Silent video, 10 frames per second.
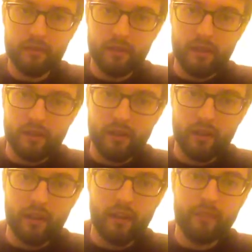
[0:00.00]
D string
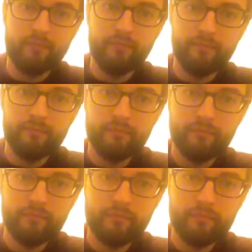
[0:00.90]
again,
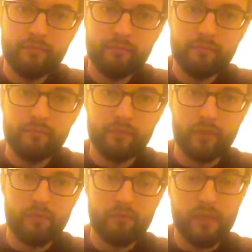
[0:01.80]
or
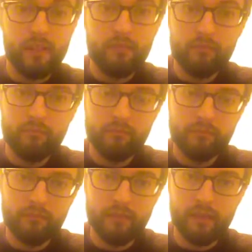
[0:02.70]
E
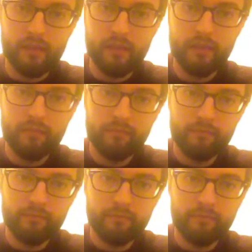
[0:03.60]
in this case.
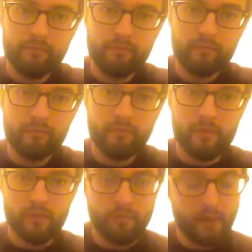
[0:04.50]

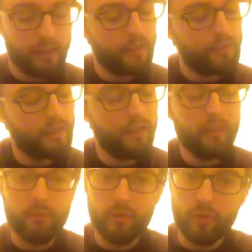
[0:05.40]
So picking them together
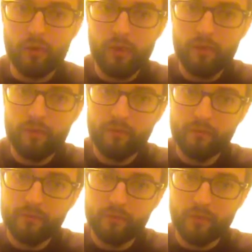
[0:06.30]
and pulling off
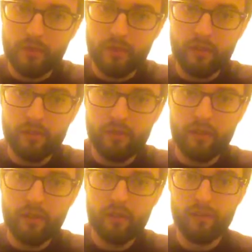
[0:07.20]
with your 3rd
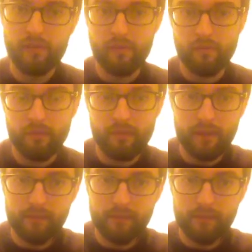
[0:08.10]
finger of the 7th fret,